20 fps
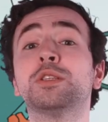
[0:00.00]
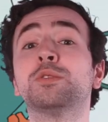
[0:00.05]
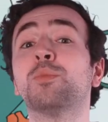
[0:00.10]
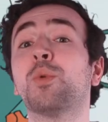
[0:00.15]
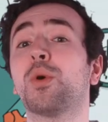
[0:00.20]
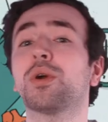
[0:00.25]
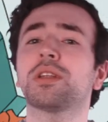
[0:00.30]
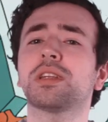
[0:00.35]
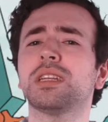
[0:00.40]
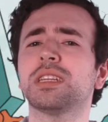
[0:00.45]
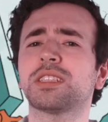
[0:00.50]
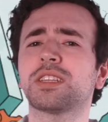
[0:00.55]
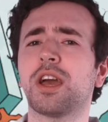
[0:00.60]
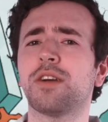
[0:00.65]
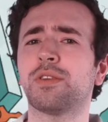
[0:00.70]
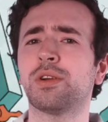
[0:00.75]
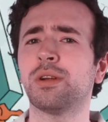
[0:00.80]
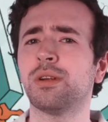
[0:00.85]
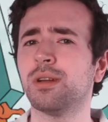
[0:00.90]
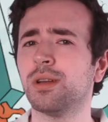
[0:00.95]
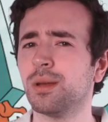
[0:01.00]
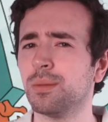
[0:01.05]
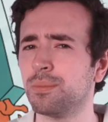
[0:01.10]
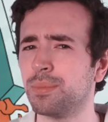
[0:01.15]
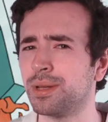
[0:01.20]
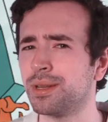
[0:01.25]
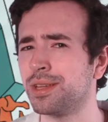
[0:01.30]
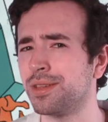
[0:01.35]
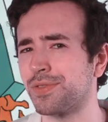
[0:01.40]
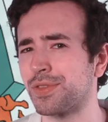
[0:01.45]
more to discover
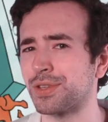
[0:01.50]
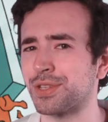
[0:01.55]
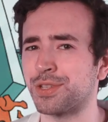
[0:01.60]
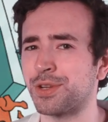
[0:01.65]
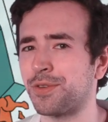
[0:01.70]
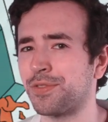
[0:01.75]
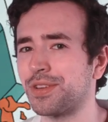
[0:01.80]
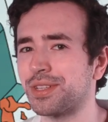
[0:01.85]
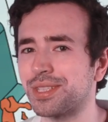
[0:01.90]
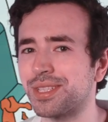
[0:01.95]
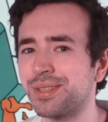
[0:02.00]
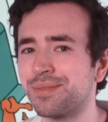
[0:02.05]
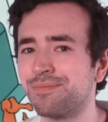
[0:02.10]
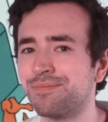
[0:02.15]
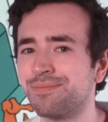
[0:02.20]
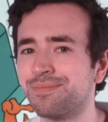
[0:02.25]
beneath the surface.